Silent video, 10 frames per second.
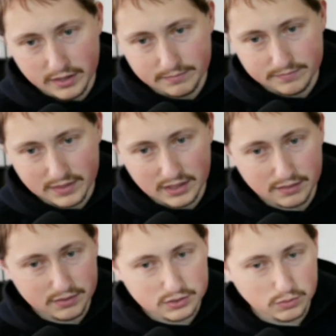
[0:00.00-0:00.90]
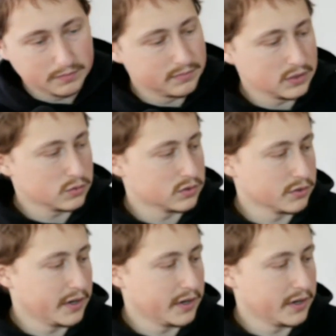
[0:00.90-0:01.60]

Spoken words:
I love this one. This one's great.